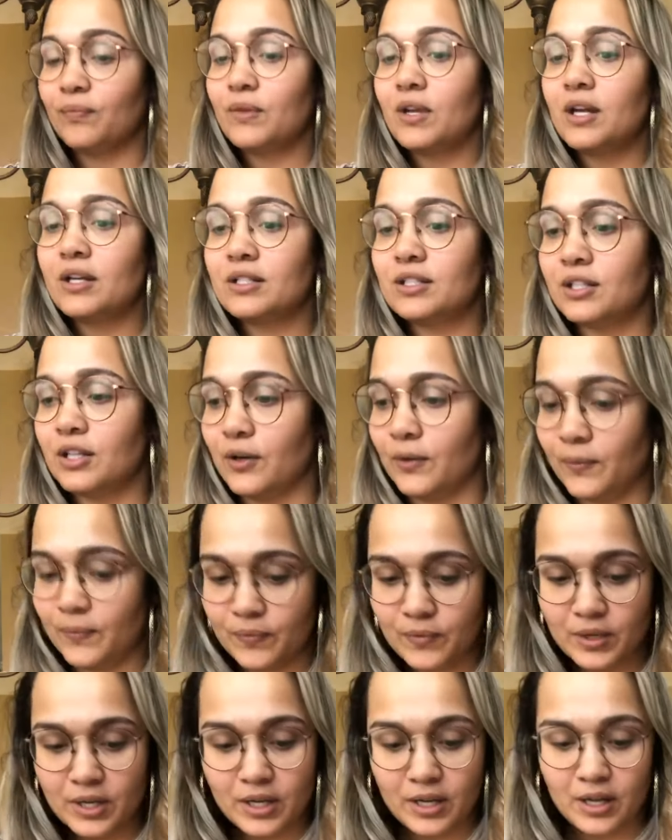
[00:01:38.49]
So
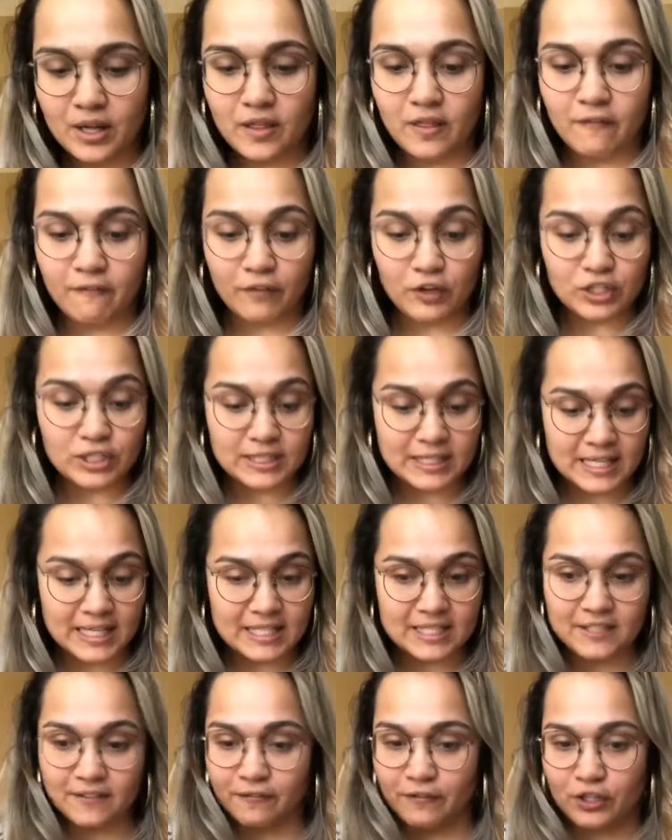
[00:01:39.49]
the first
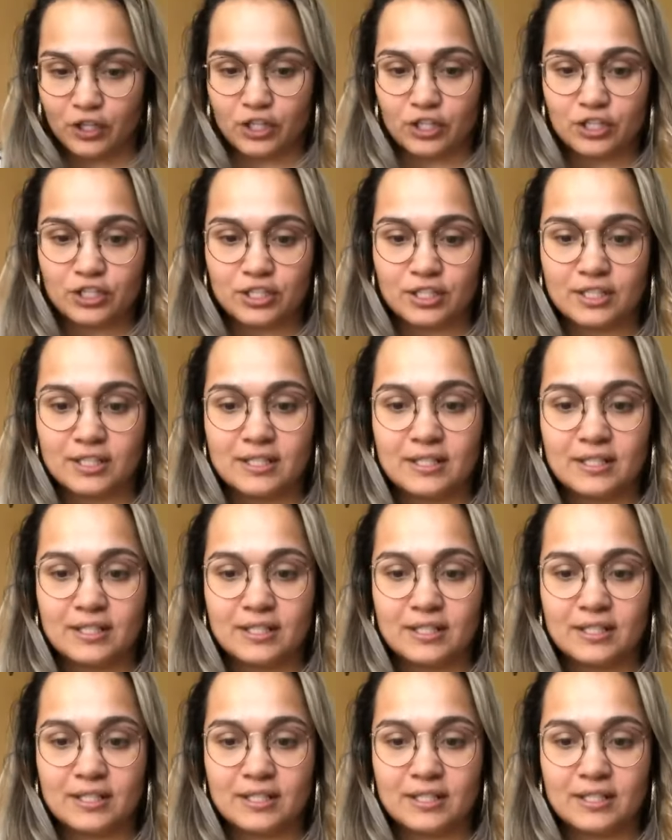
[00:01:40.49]
things first,